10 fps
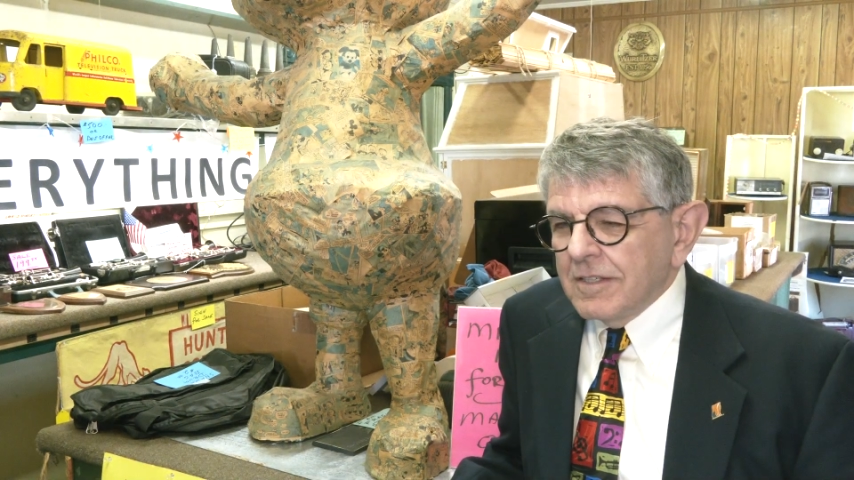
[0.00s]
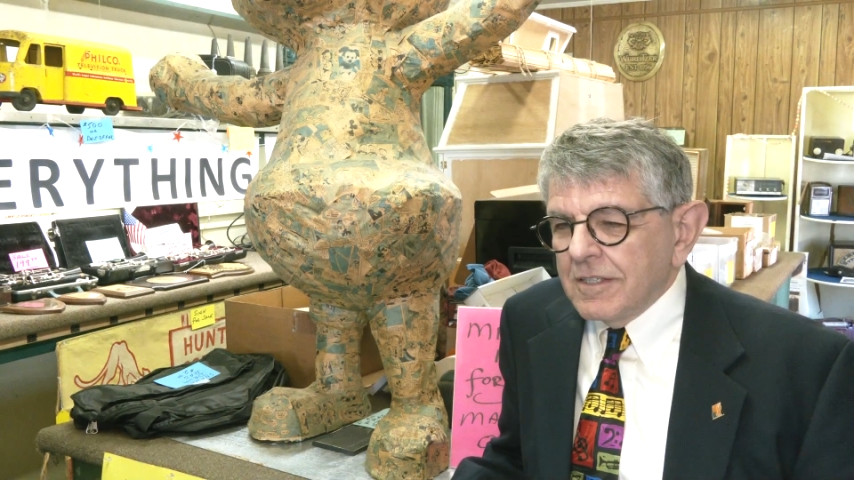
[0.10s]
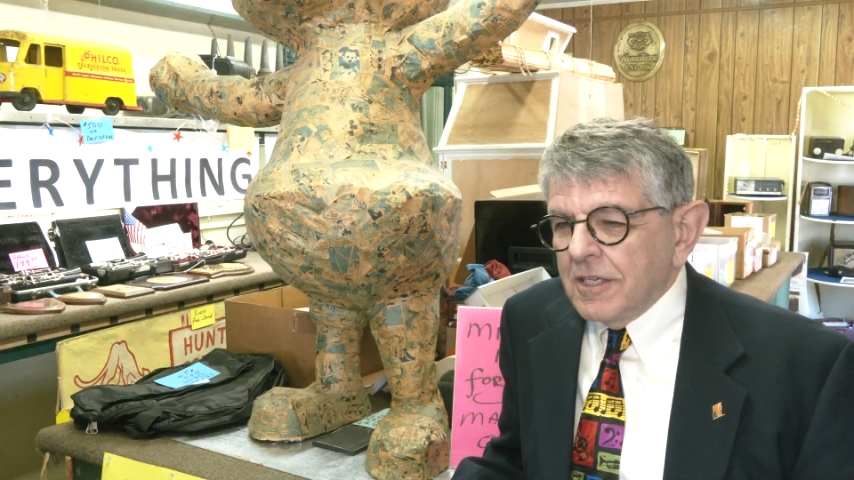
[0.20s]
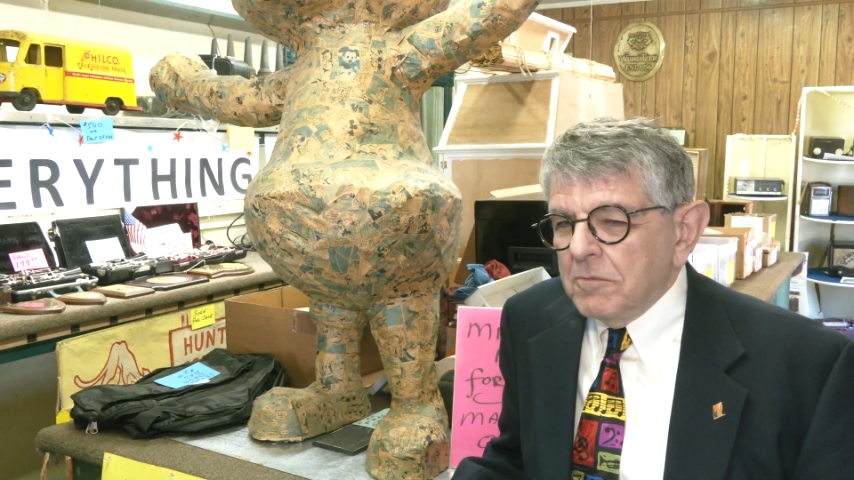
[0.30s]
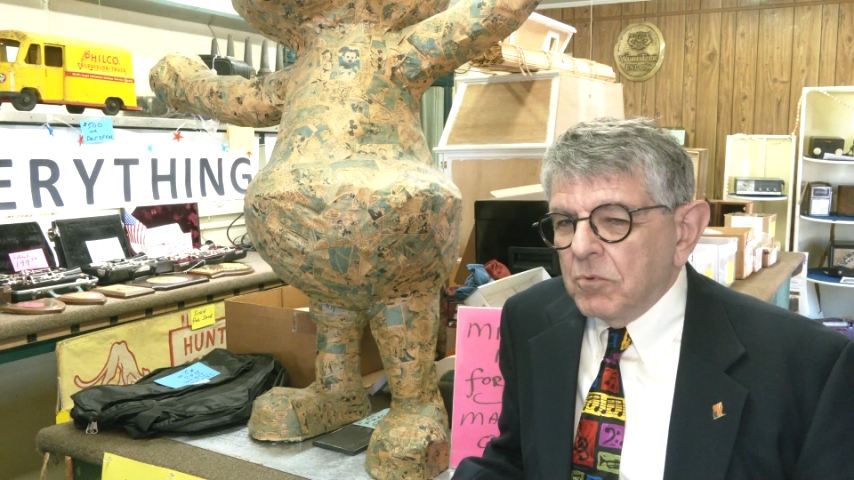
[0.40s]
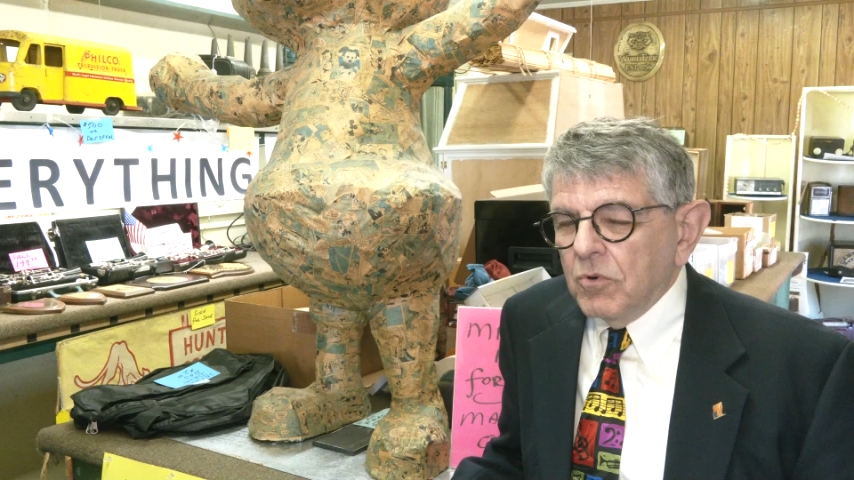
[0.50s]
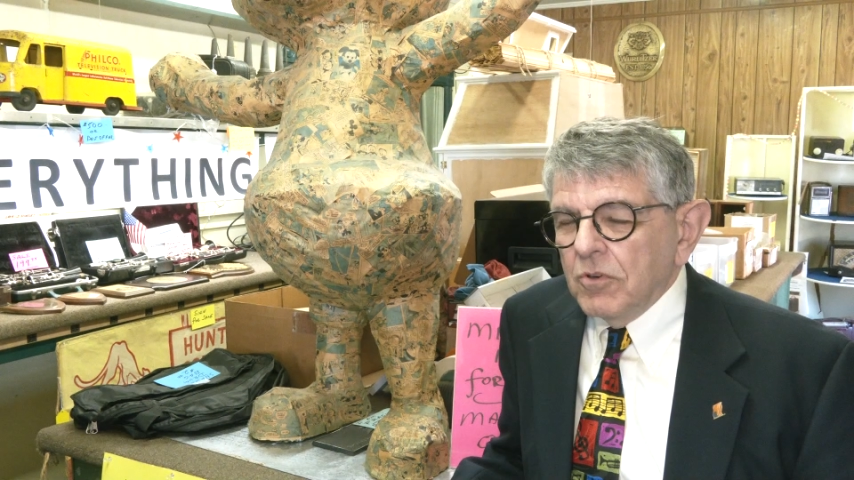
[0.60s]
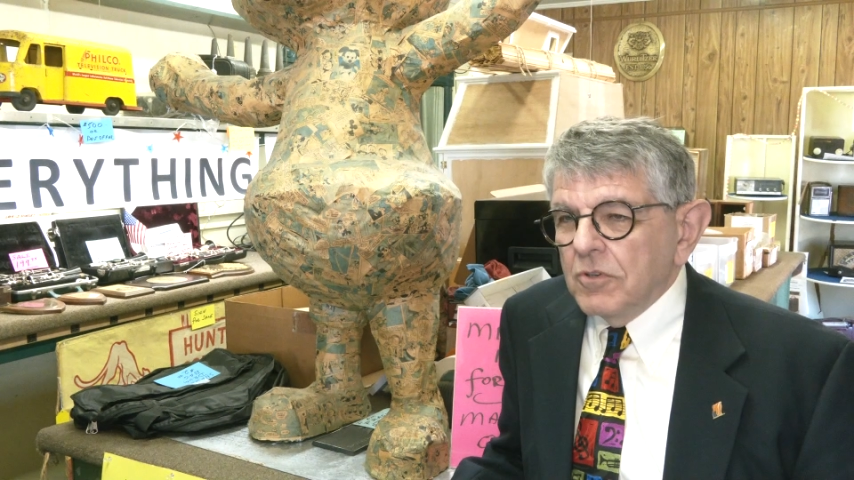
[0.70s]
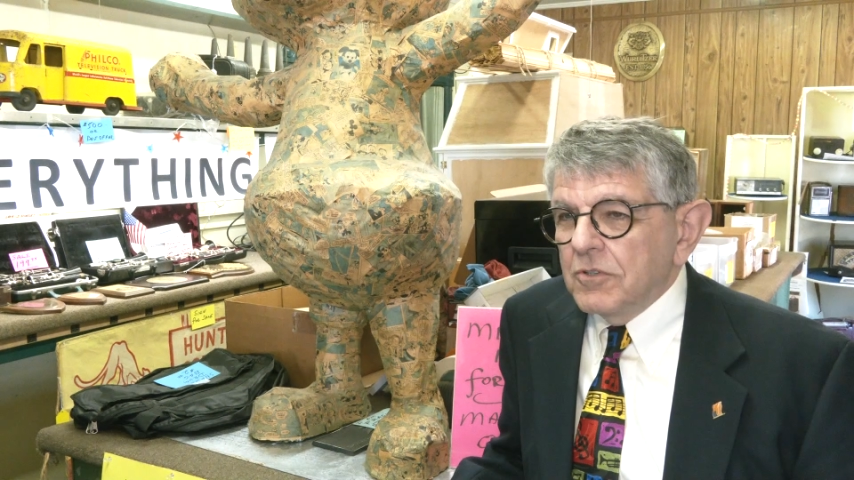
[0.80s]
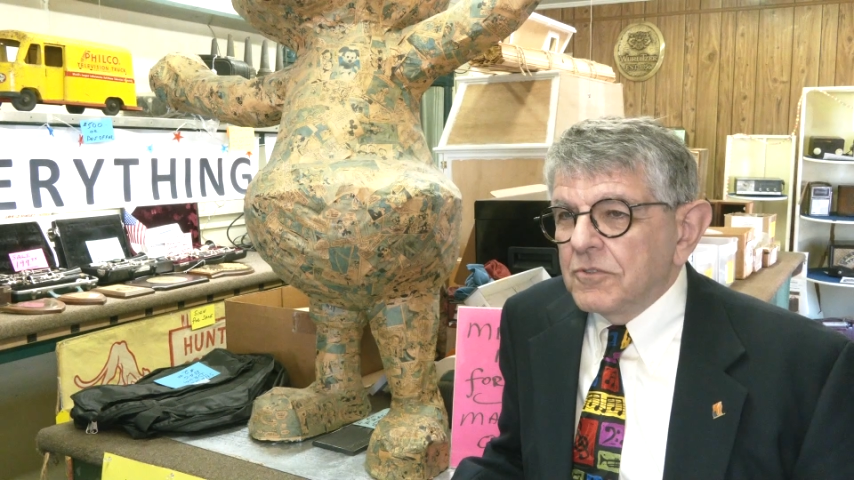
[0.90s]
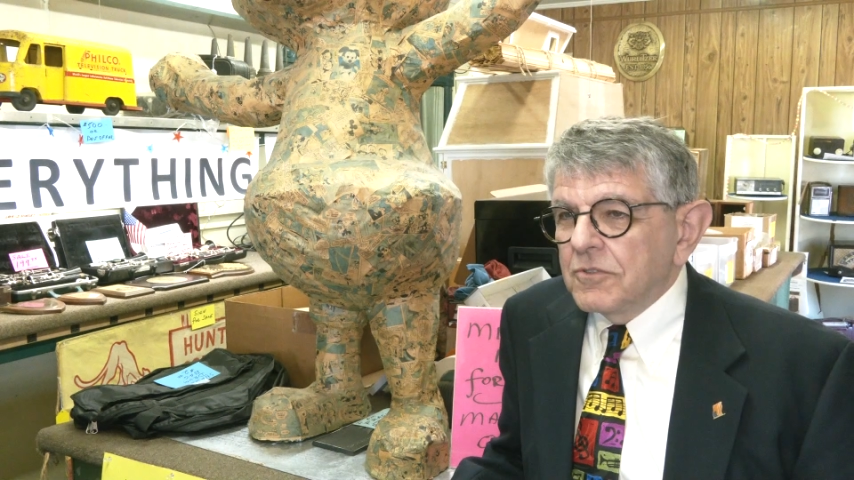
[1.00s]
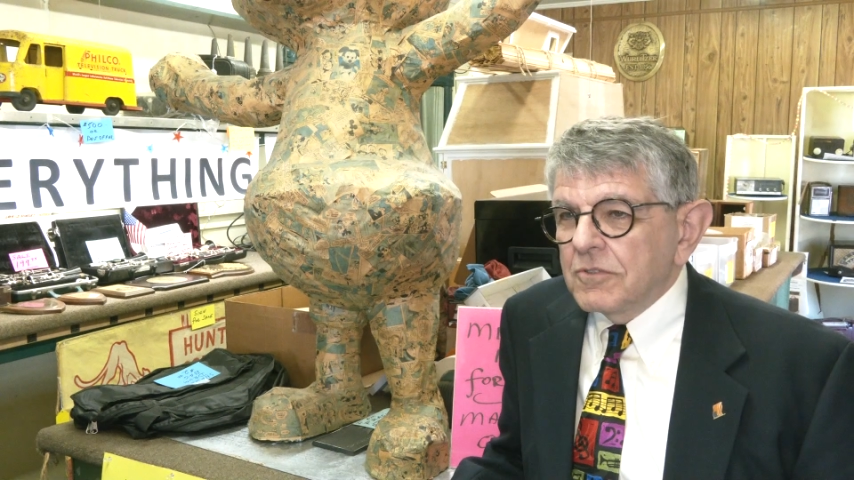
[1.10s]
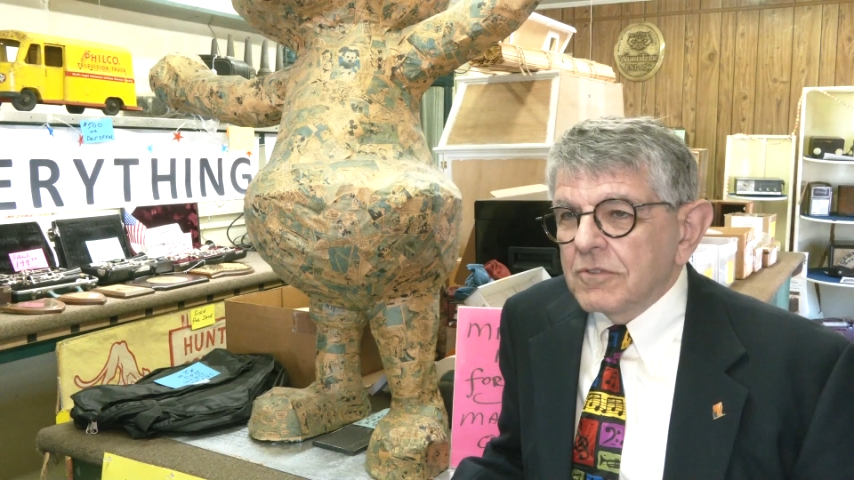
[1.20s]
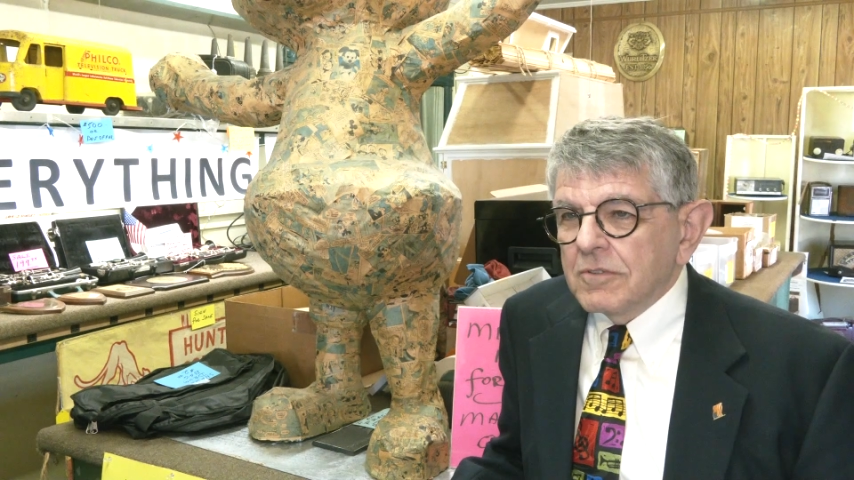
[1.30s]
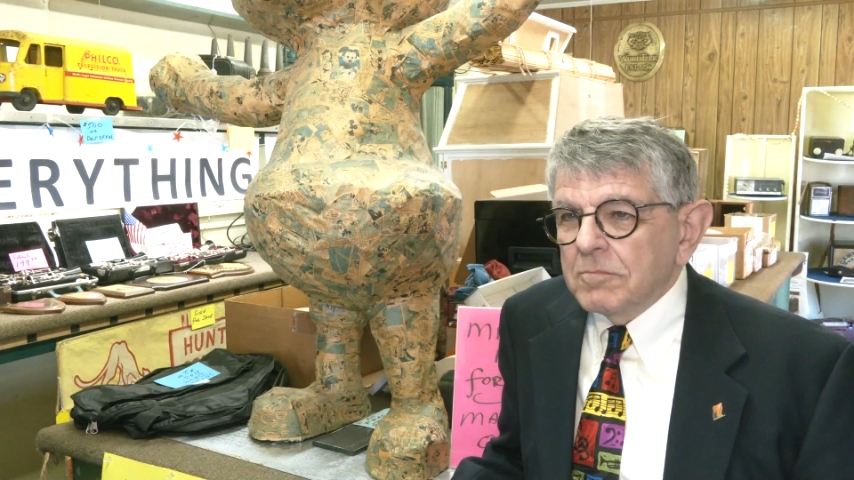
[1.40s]

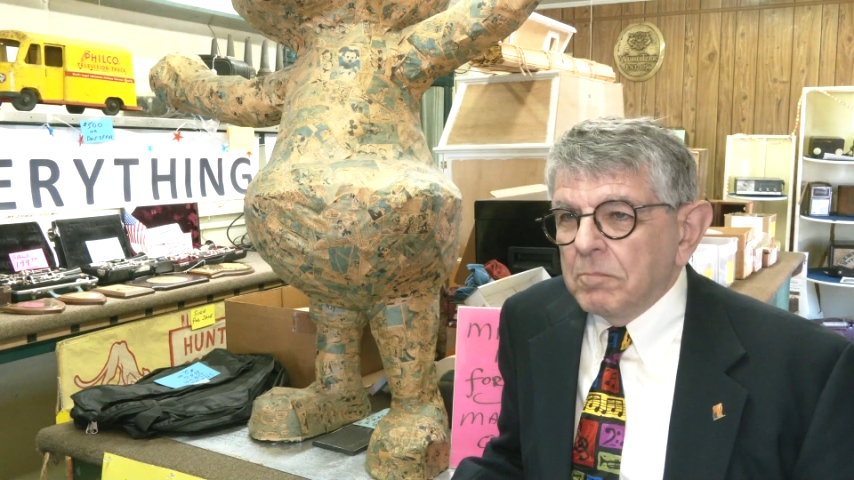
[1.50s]
keyboards,